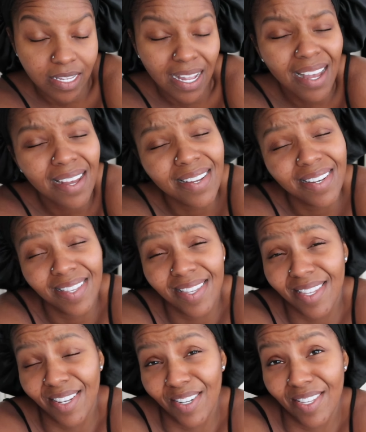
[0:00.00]
not
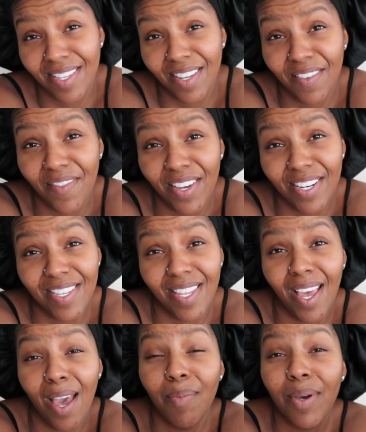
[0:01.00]
unnecessary stuff.
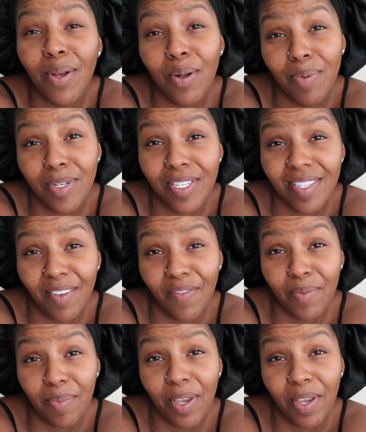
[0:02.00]
Honestly, I bought a whole bunch of stuff from